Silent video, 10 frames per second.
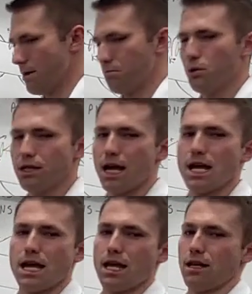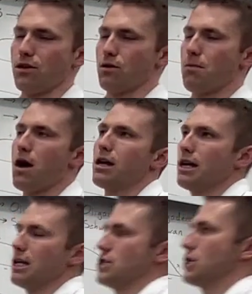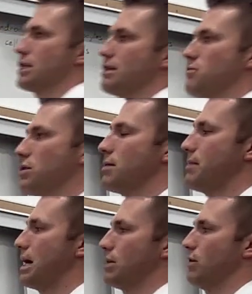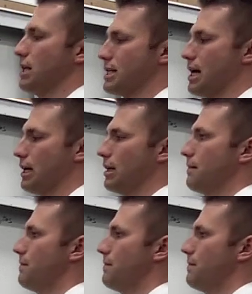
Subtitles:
put that in your pocket and we'll come back to it in a second.